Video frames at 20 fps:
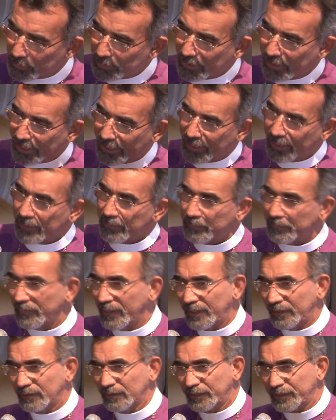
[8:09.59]
came
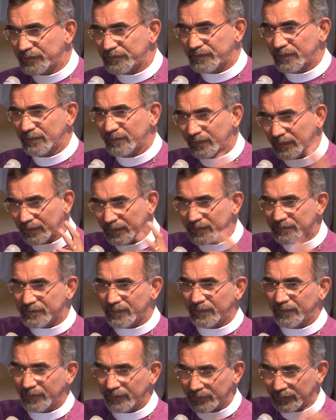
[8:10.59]
and listened and
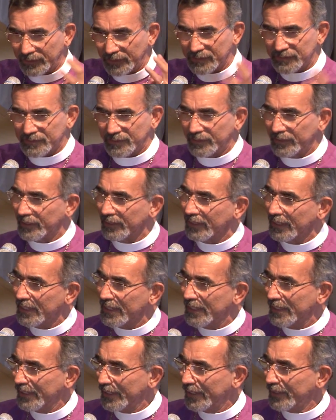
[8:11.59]
listened and listening
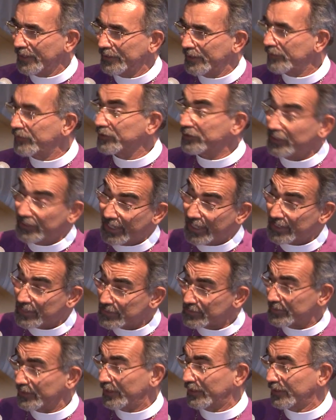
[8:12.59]
and never did
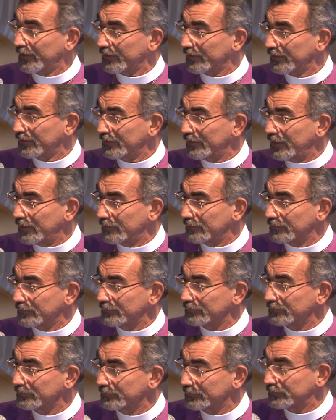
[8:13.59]
anything.
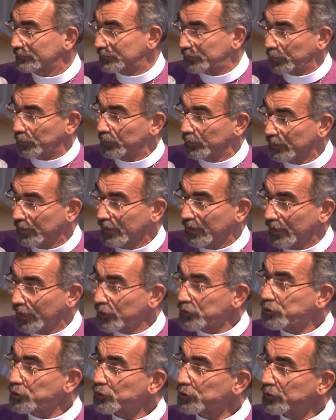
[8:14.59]
So
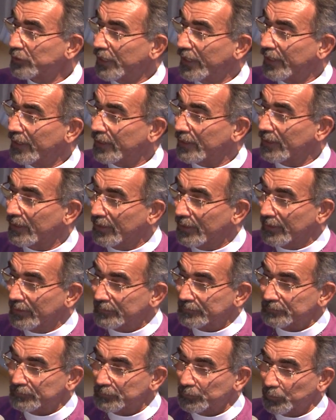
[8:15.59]
until today,
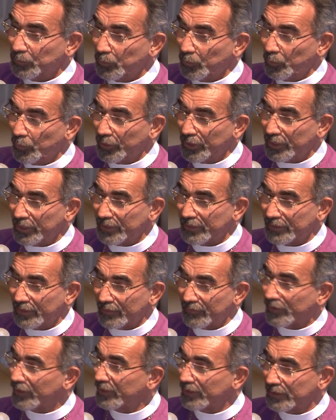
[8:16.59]
we
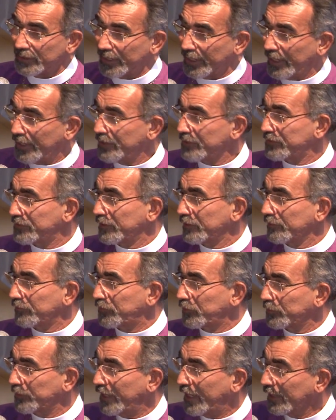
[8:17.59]
never heard anything
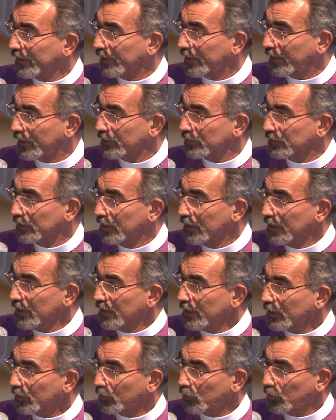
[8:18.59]
from the Anglican
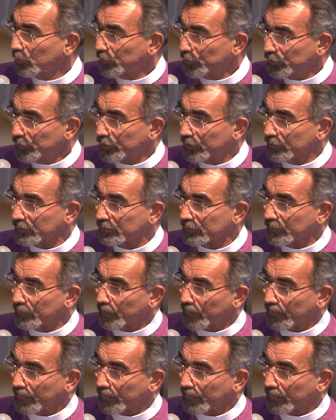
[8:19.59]
Communion.